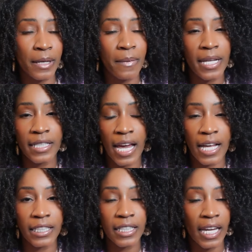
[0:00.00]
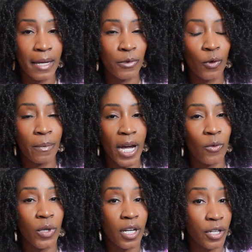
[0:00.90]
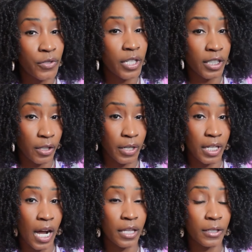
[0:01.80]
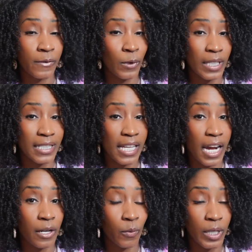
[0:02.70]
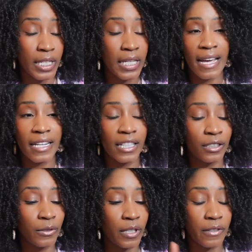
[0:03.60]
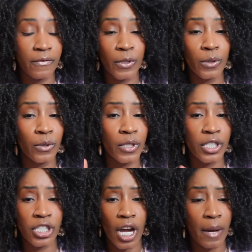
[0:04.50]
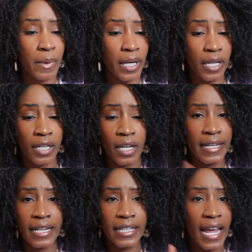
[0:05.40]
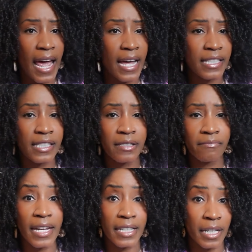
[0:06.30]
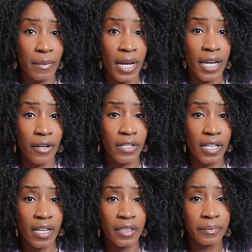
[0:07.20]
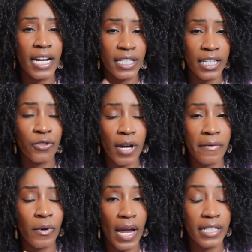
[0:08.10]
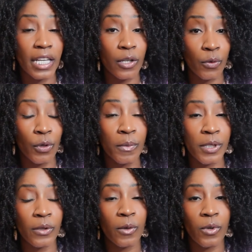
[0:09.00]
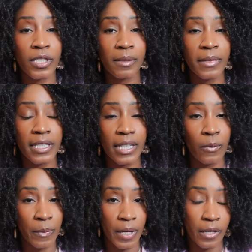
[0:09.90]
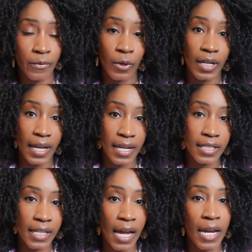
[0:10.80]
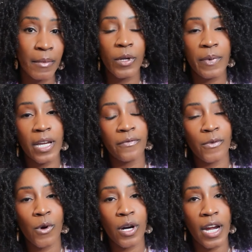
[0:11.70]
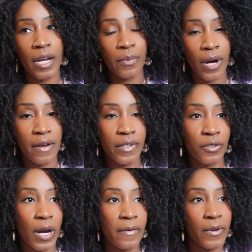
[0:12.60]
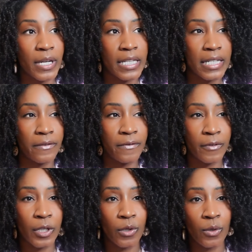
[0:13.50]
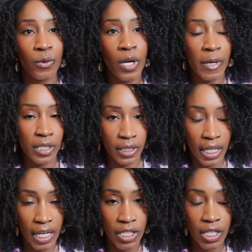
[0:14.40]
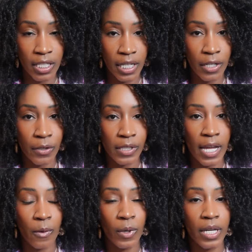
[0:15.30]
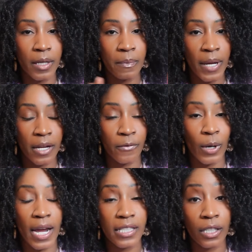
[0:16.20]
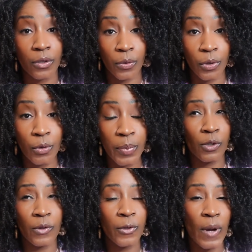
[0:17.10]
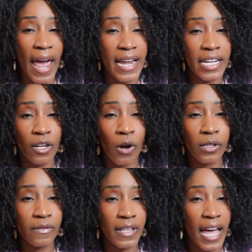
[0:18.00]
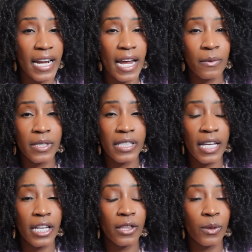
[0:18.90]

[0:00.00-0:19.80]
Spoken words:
think my tally came to about $130 for the entire week. That included food, shopping, knickknacks, and getting my hair done. I did travel as a group, so there were some things that we paid for ahead of time. We paid for a private driver and a few special occasion dinners that we paid for as a group. So if you add in all of that, I would say